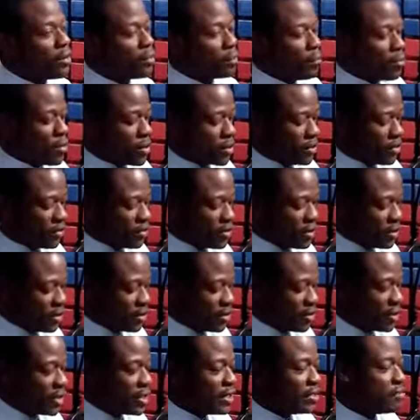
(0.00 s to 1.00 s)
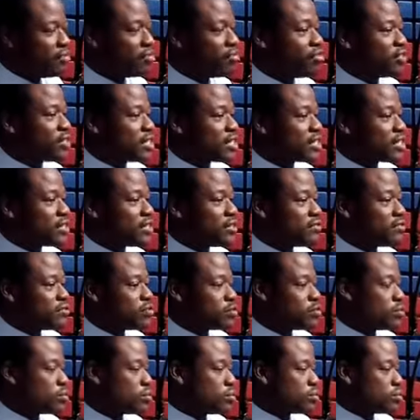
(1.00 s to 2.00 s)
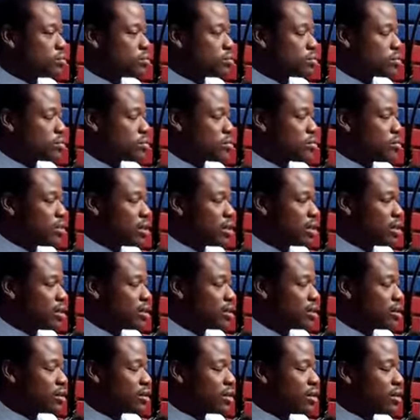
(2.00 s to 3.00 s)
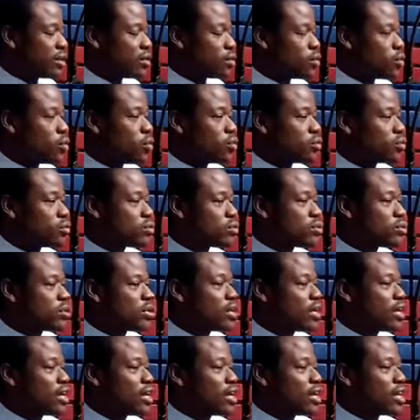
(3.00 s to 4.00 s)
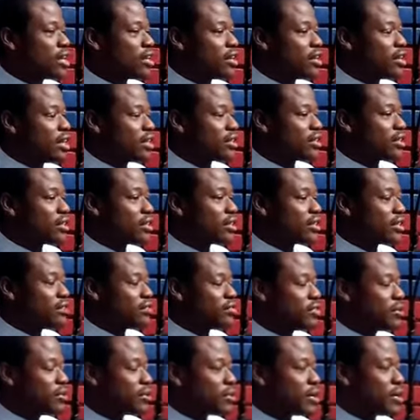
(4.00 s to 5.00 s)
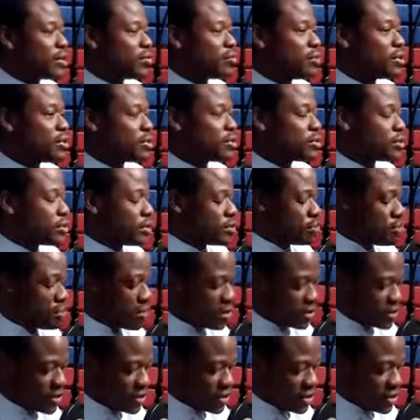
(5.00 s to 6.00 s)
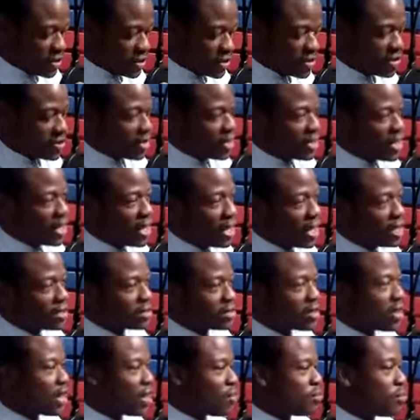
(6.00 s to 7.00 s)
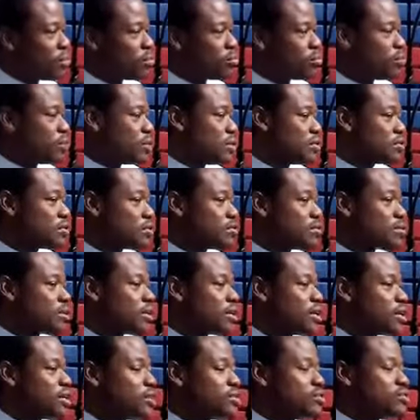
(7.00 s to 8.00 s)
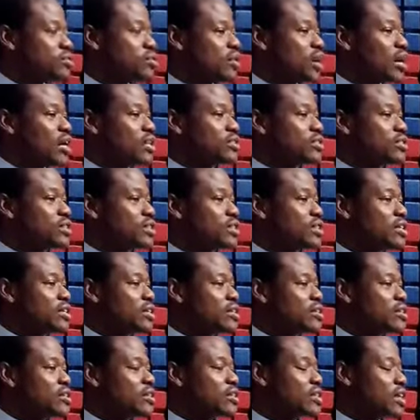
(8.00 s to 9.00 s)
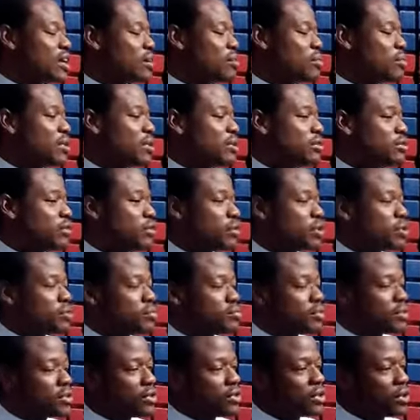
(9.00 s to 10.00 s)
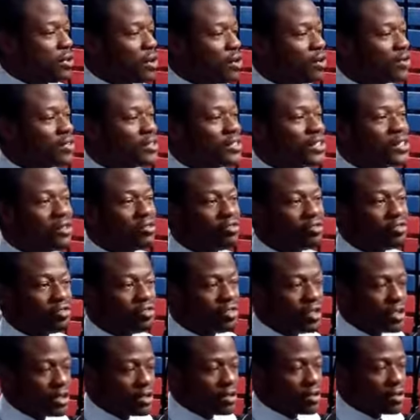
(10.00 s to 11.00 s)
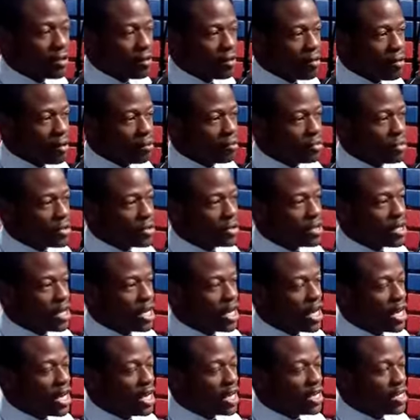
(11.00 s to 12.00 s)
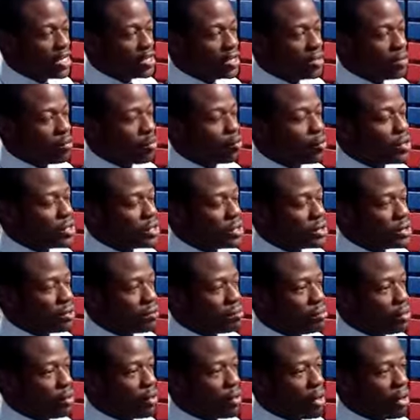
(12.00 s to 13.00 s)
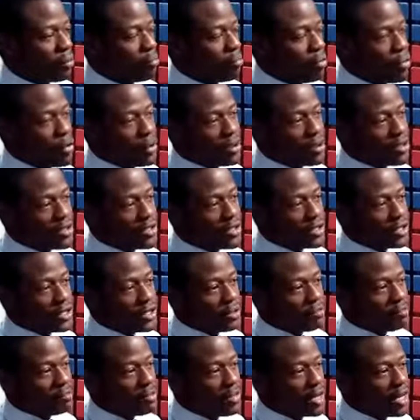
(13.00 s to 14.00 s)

One of the effective tools, well, in quotes, that the federal government or the presidency has come up with to actually stamp out corruption or defeat corruption is the whistleblower policy.